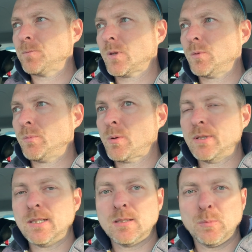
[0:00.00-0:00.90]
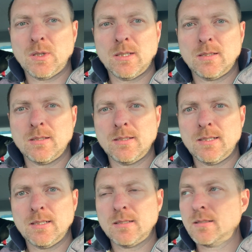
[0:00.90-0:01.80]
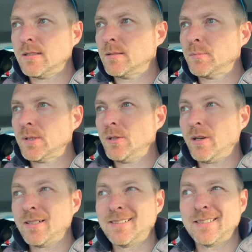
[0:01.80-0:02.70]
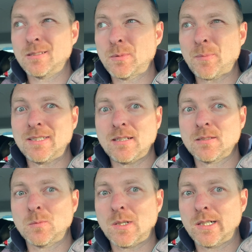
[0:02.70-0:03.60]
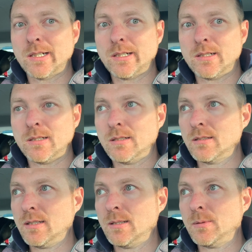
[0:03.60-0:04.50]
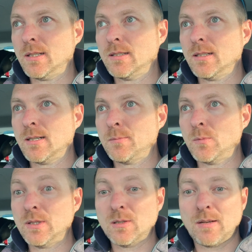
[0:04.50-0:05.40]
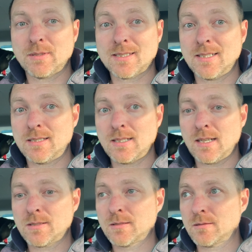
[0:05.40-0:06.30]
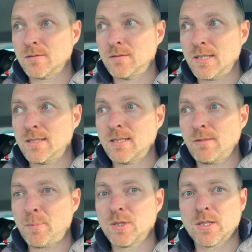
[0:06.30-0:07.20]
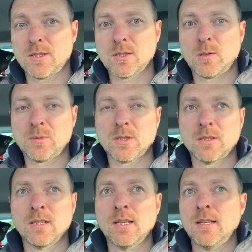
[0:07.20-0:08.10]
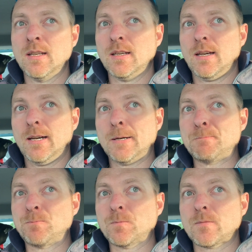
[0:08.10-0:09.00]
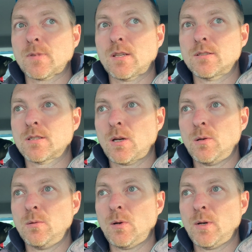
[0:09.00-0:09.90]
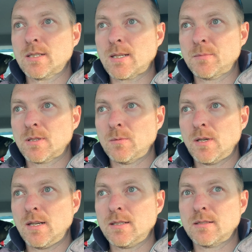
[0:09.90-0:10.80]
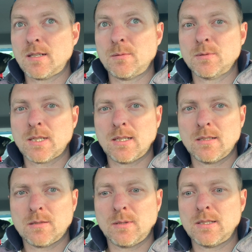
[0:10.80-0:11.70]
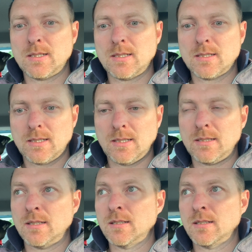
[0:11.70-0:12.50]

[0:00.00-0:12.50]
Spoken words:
We'll probably need to book it into the dealer, but not ideal when we're down to one car anyway. We do have the CCS DC rapid charging option. So worst comes to the worst, I will take it to a DC